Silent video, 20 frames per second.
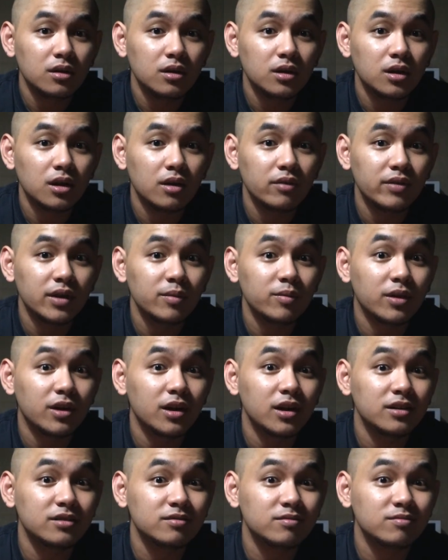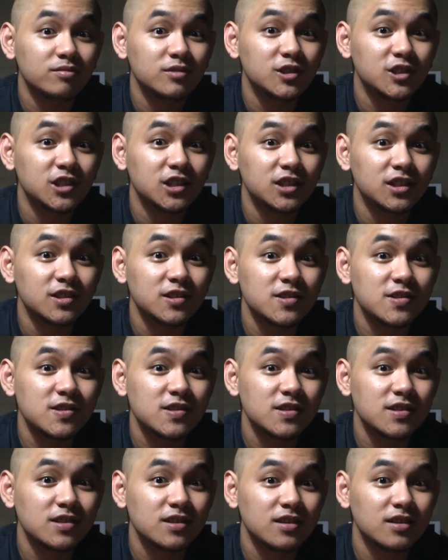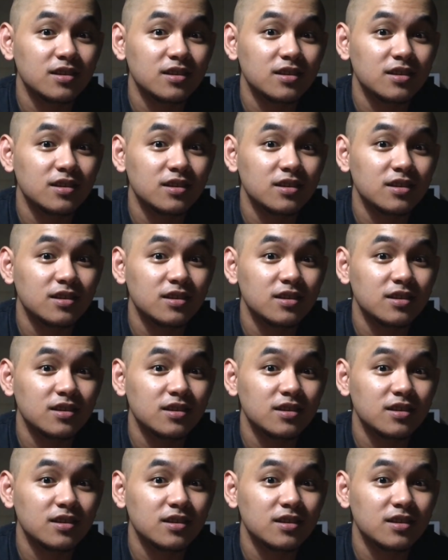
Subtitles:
Y'all vape hard. Cheers.